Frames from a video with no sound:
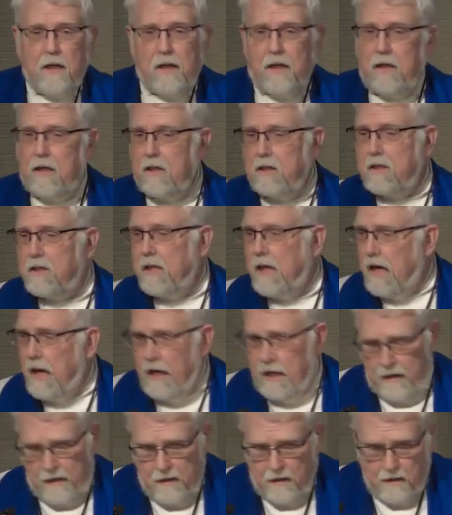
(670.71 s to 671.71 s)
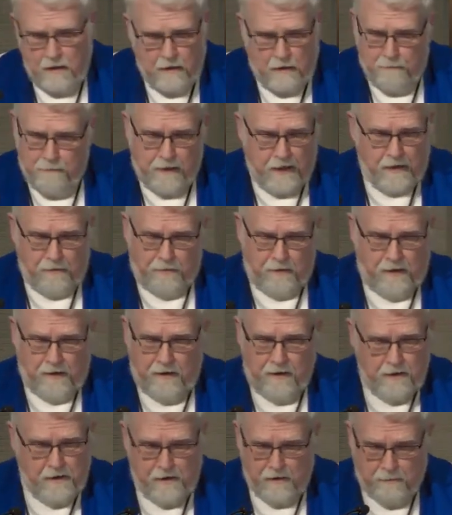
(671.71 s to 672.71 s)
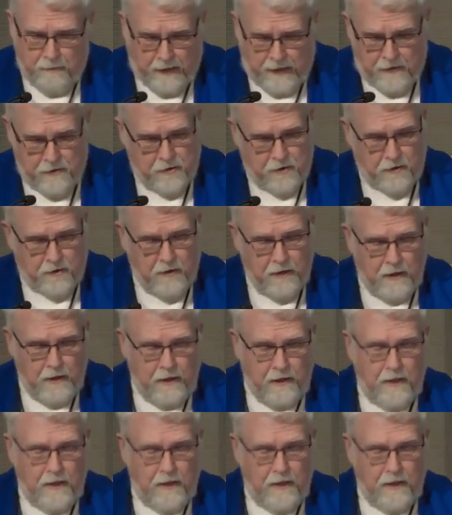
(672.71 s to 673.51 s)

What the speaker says: He is not a baby in a manger.